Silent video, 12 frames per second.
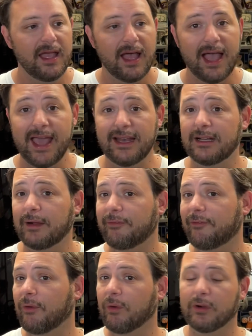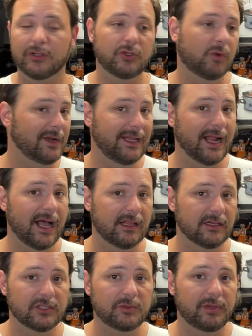I had it up for
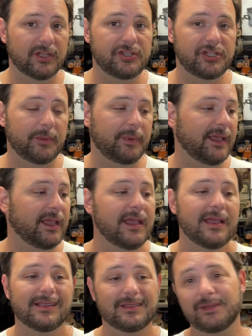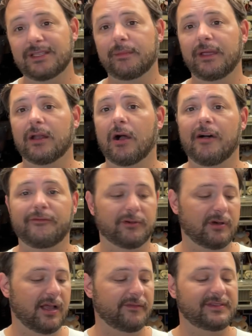$20 plus shipping. Somebody sent me an
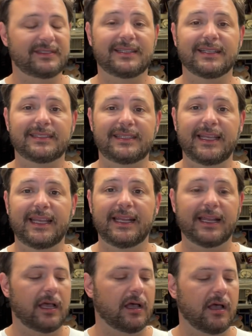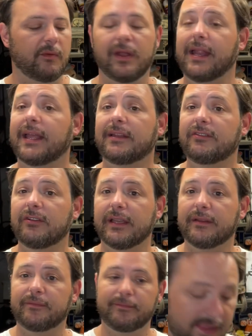offer of 16. I went ahead and took
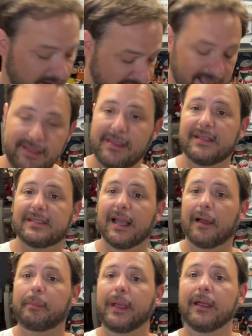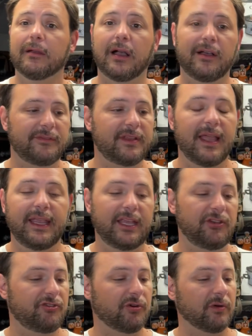it. And I got this uh, pair of
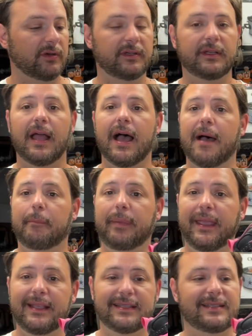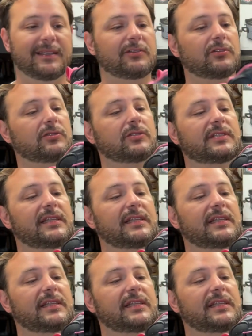Nike Jordan uh, Pinksicles.